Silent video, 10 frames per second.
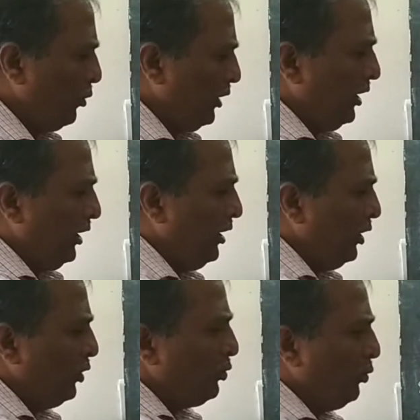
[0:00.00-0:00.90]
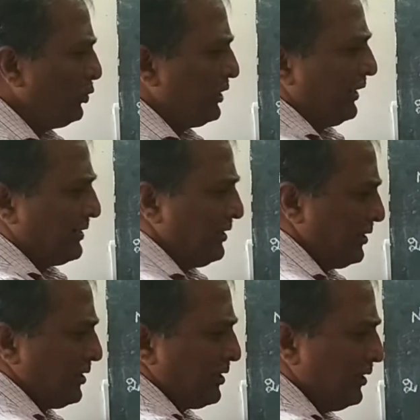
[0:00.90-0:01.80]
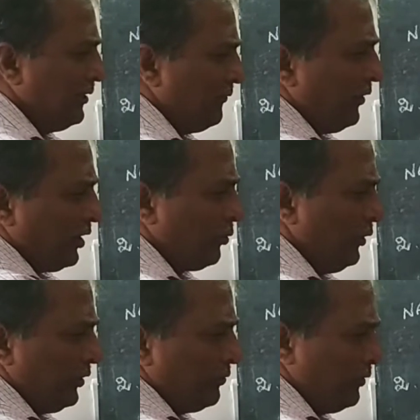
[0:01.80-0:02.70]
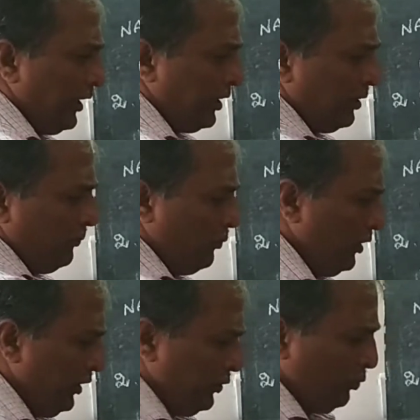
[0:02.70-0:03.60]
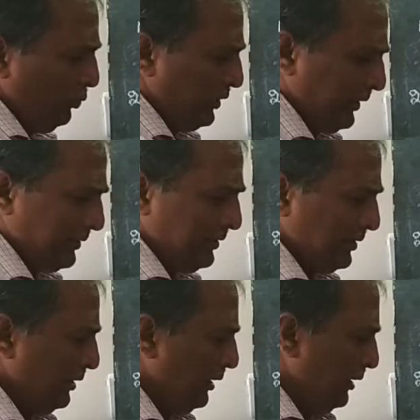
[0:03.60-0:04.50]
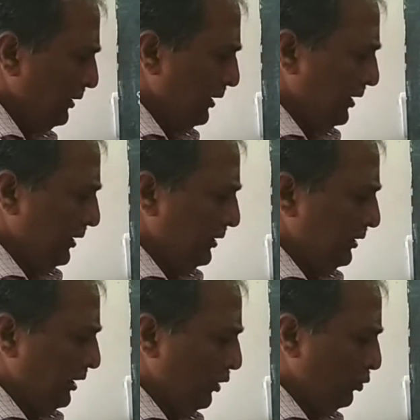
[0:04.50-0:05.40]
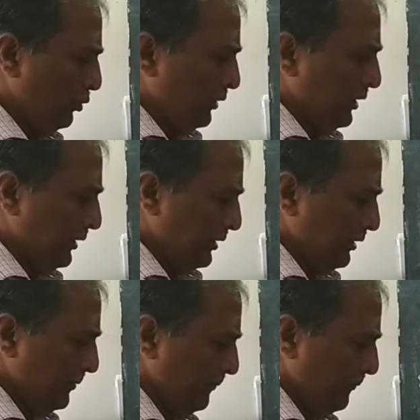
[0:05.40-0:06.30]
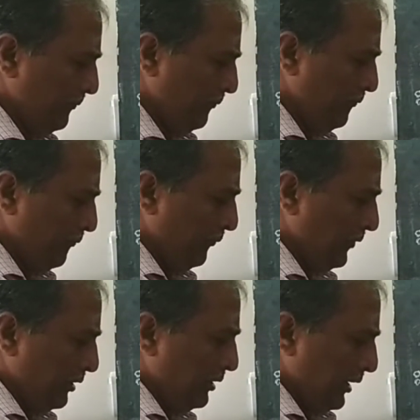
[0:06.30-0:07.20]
The second sector is the most important sector, that is firm sector. That means we are going to